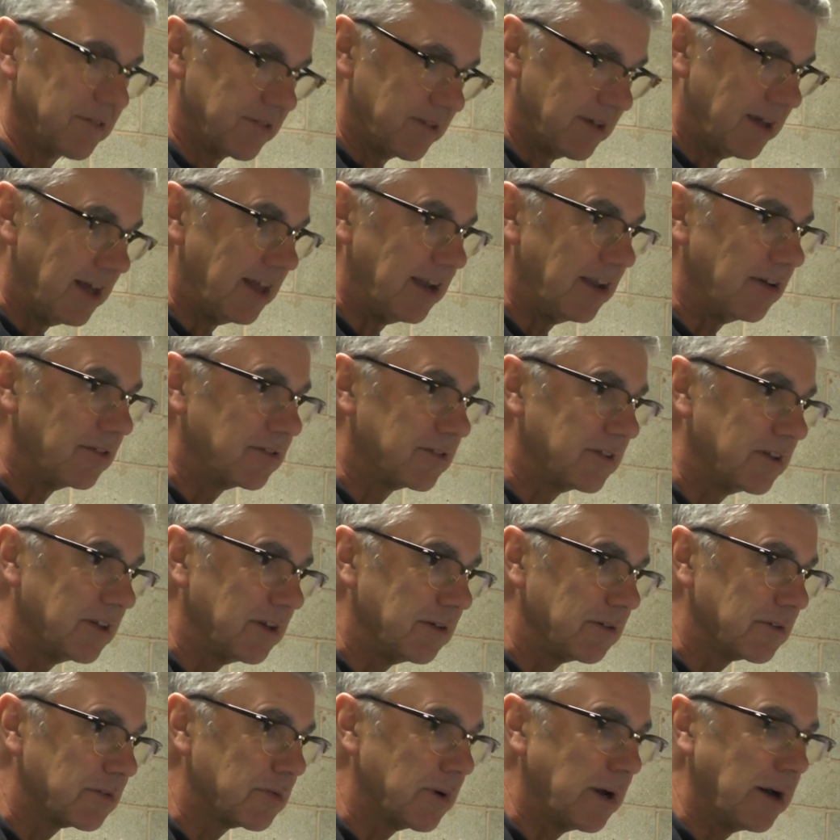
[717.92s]
Hello to
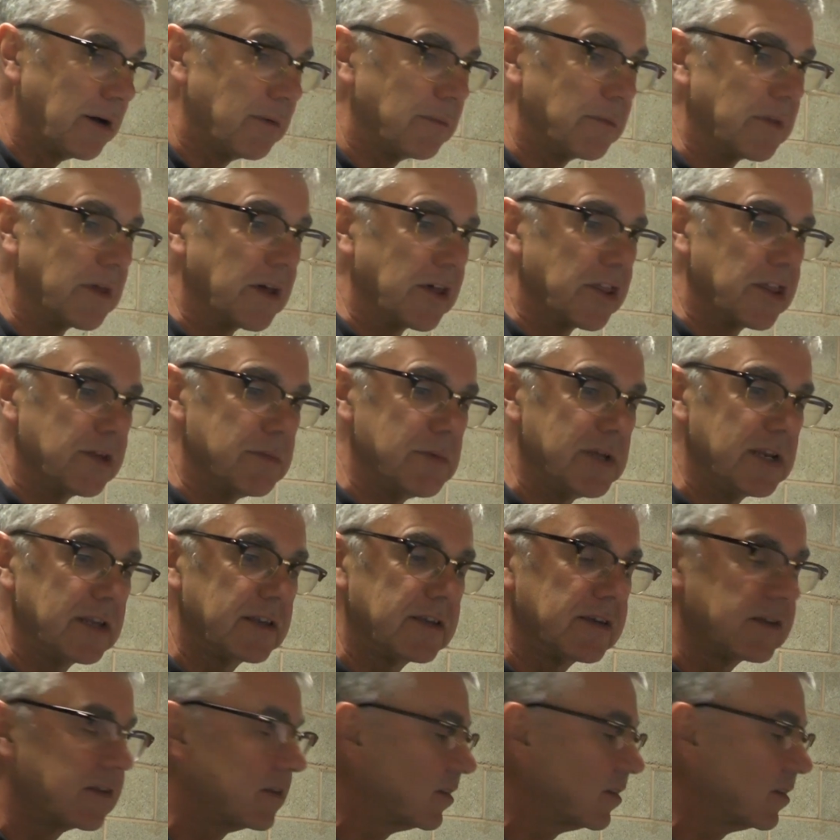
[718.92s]
you as well. The minute it